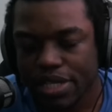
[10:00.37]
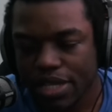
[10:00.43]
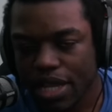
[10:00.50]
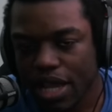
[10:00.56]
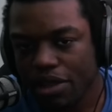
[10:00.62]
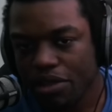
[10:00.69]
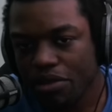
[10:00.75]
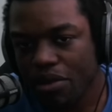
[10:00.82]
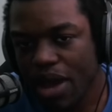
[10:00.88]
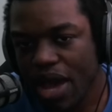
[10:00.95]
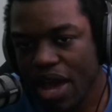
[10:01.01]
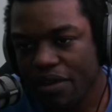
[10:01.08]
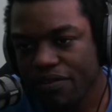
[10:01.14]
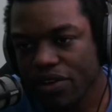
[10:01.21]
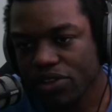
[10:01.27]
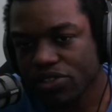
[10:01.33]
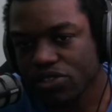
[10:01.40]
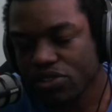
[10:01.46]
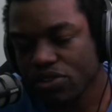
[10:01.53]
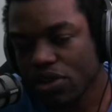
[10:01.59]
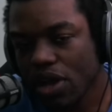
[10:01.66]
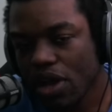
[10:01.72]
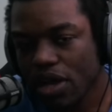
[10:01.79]
and now you have a
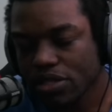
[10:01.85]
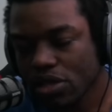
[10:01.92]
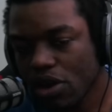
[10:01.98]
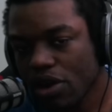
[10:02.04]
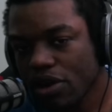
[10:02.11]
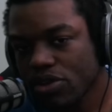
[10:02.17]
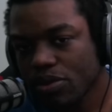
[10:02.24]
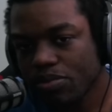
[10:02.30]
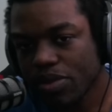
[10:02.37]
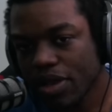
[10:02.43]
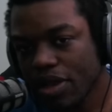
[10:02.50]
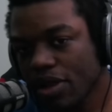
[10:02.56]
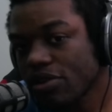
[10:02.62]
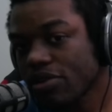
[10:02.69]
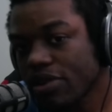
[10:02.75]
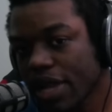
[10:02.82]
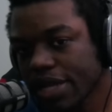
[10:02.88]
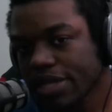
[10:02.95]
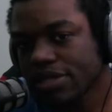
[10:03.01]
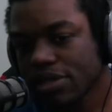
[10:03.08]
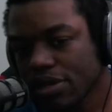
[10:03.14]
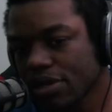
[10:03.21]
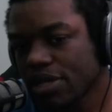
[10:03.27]
two cost card to play on your
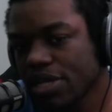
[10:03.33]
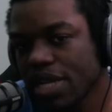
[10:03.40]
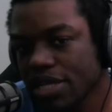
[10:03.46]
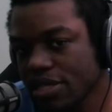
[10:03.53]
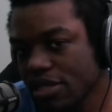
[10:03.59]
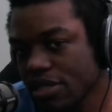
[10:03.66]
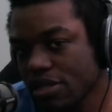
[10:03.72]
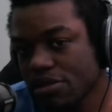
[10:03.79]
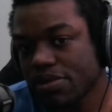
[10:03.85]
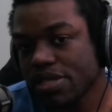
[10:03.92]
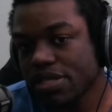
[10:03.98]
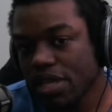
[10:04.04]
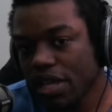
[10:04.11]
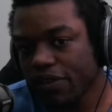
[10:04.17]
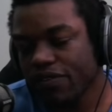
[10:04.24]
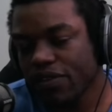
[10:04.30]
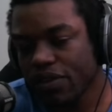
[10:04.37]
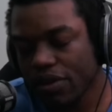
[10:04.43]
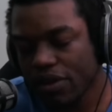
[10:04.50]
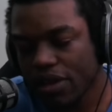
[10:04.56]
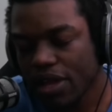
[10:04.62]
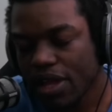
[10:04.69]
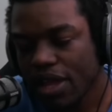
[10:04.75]
next turn. It's a little bit
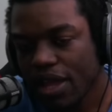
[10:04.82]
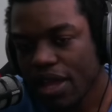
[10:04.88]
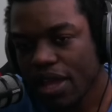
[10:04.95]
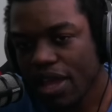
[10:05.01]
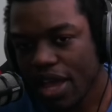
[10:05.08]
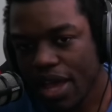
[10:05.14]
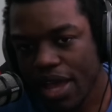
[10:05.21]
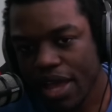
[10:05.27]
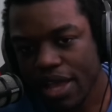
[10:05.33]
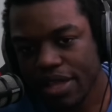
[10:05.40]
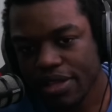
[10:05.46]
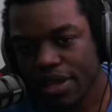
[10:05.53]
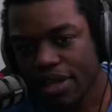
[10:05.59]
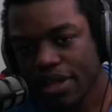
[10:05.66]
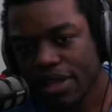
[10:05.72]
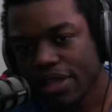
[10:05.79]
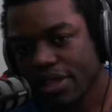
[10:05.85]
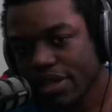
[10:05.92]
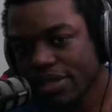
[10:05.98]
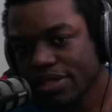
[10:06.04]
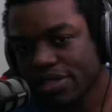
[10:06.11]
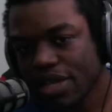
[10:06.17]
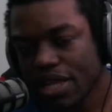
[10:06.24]
safer and
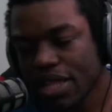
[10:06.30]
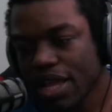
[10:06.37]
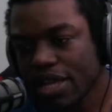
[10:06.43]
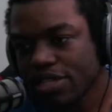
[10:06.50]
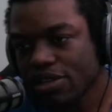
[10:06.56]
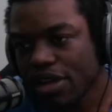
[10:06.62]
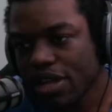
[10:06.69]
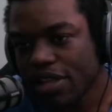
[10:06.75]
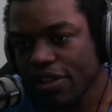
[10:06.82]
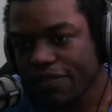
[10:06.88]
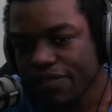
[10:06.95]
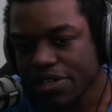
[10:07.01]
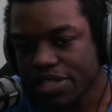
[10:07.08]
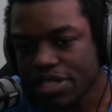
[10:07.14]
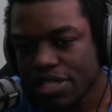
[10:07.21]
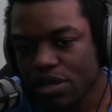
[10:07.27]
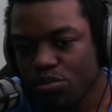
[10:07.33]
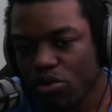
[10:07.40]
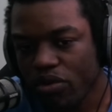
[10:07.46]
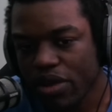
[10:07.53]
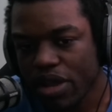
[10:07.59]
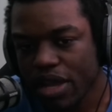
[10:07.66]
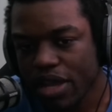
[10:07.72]
things like that. So I could definitely see
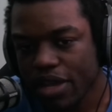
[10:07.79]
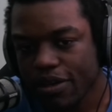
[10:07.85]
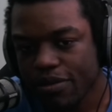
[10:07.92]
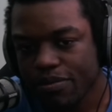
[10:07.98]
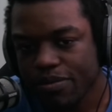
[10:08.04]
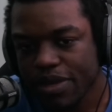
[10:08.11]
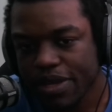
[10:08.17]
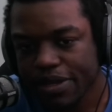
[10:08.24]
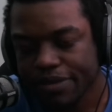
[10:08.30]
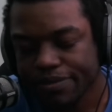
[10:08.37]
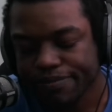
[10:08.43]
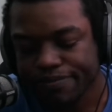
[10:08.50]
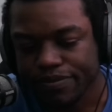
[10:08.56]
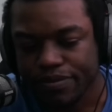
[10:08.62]
Maria Hill being